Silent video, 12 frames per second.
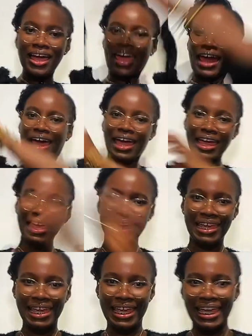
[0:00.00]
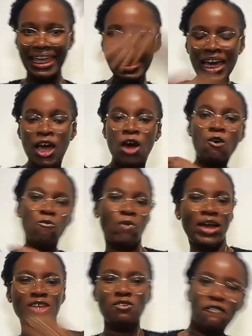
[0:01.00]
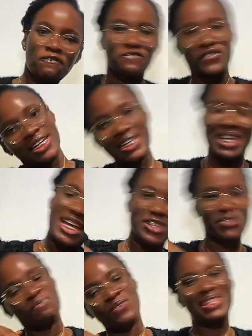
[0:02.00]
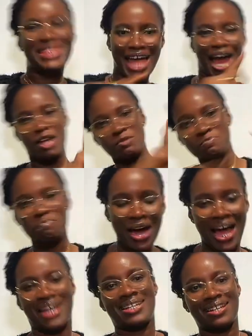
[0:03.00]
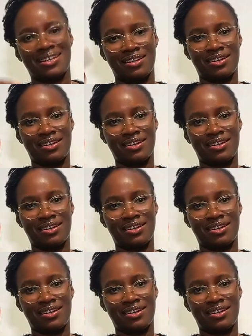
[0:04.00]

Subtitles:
when you finish with that man,